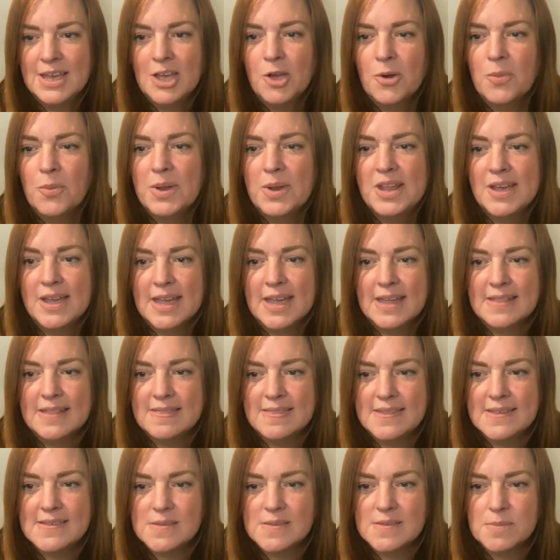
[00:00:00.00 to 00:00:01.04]
When you get
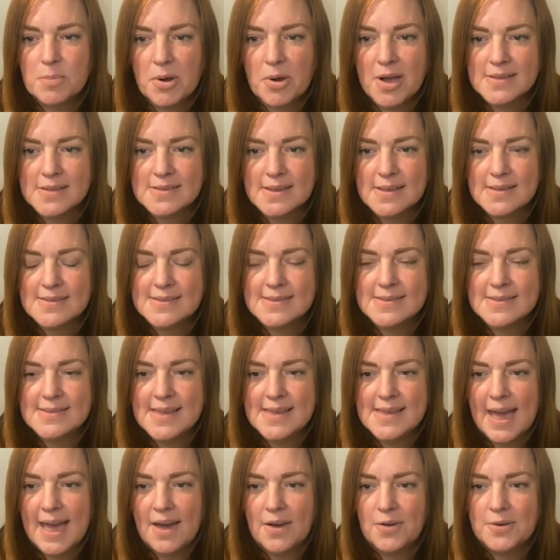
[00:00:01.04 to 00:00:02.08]
this process
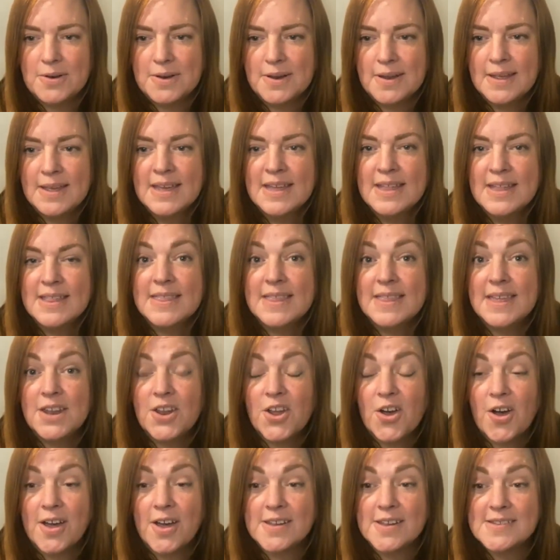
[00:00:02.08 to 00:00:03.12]
down, then
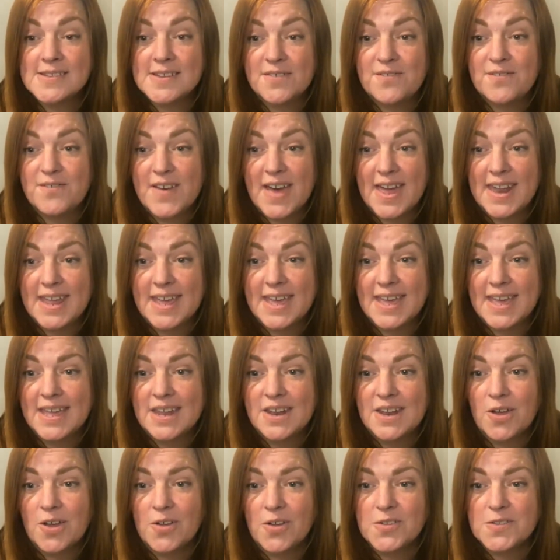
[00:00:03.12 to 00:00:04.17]
on to feta
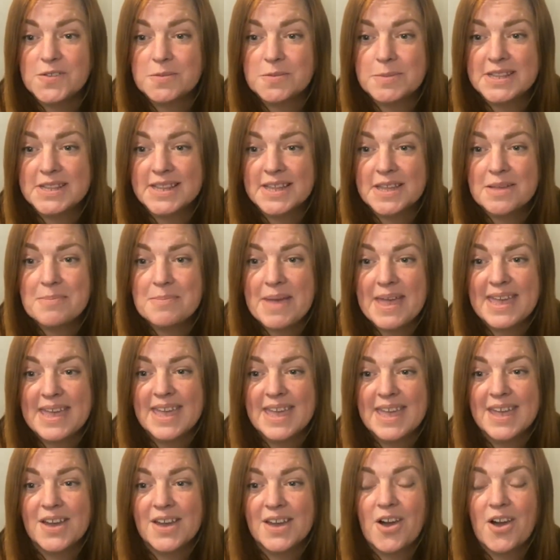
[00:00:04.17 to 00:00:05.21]
and ultimately
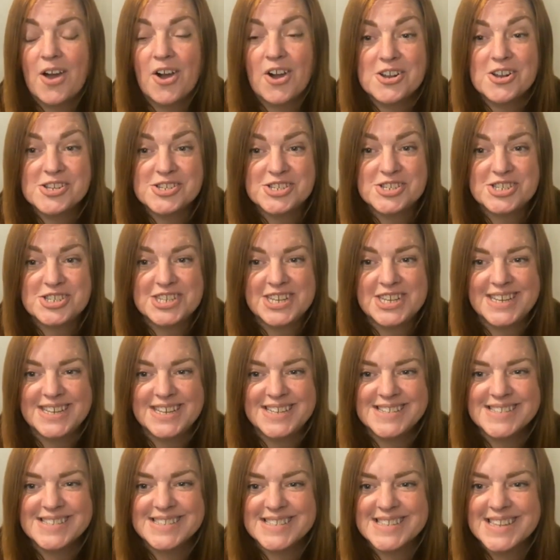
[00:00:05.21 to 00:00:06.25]
making hard
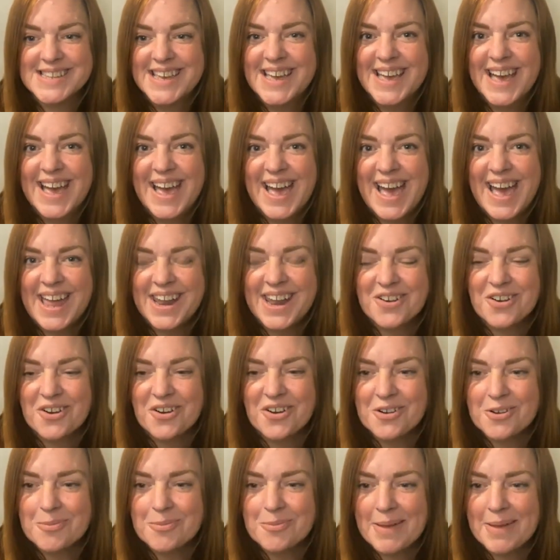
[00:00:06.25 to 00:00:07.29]
cheese. Atta
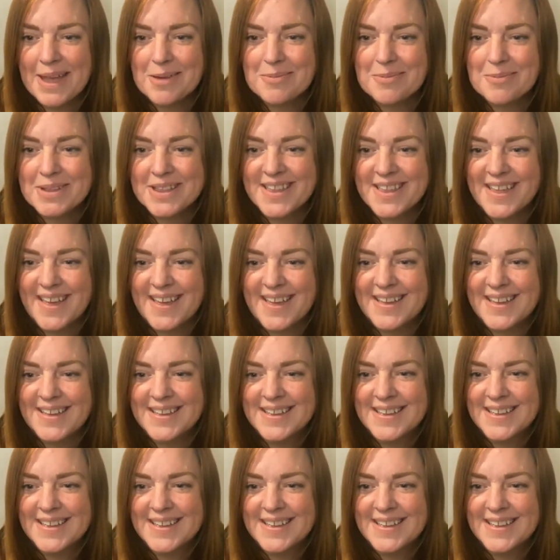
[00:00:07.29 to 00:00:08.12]
girl, Pamela.